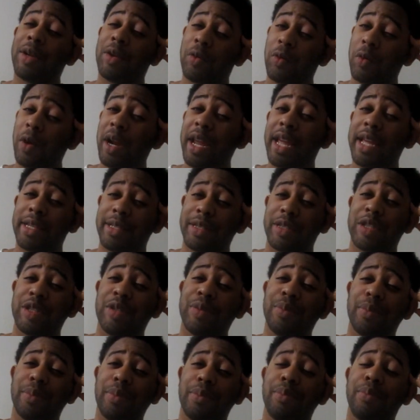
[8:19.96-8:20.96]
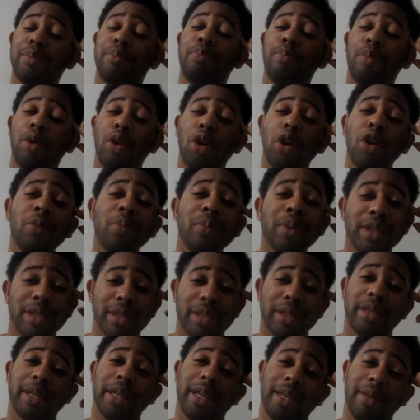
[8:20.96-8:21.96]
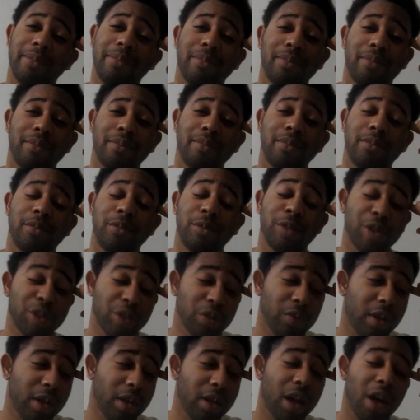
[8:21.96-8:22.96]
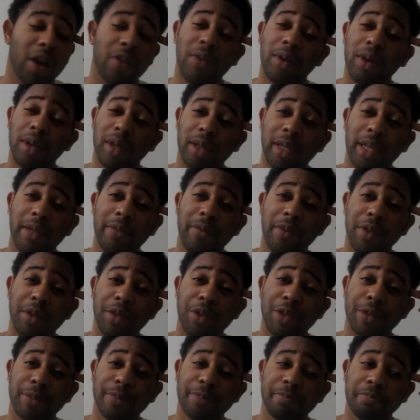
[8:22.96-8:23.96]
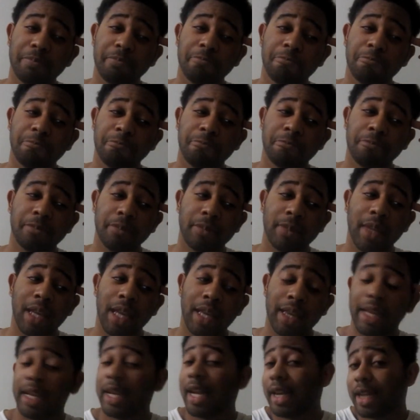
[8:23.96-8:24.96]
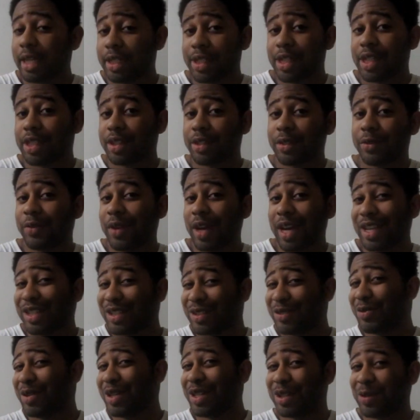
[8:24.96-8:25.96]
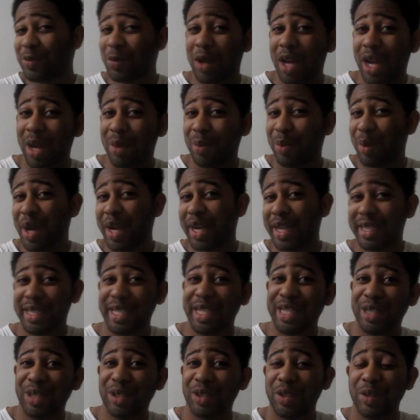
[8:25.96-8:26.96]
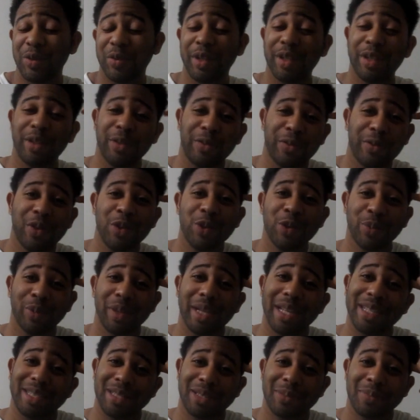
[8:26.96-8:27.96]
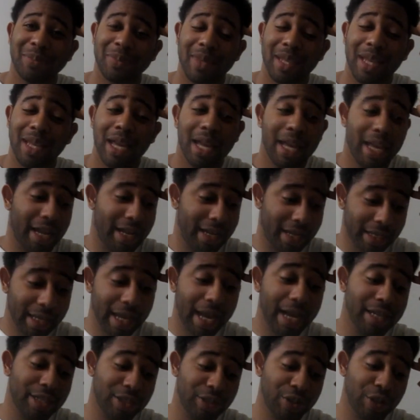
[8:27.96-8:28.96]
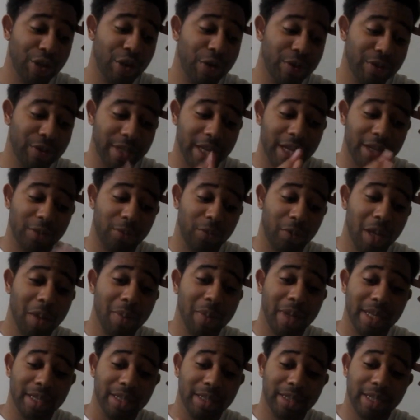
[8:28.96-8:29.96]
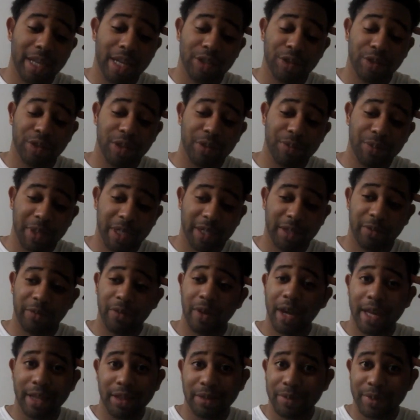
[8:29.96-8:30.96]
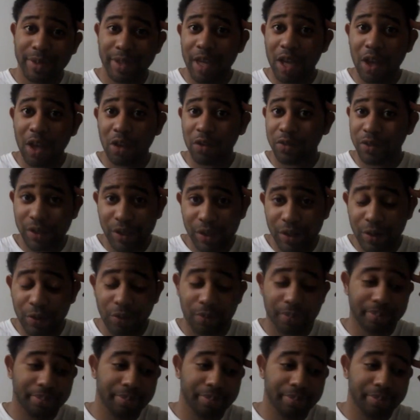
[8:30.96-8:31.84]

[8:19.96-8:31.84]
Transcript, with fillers: Grace purposely was showing off her cleavage? That kind of justifies the reason why I brought attention to it in the first place. And it kind of shows that women sexually objectify themselves too.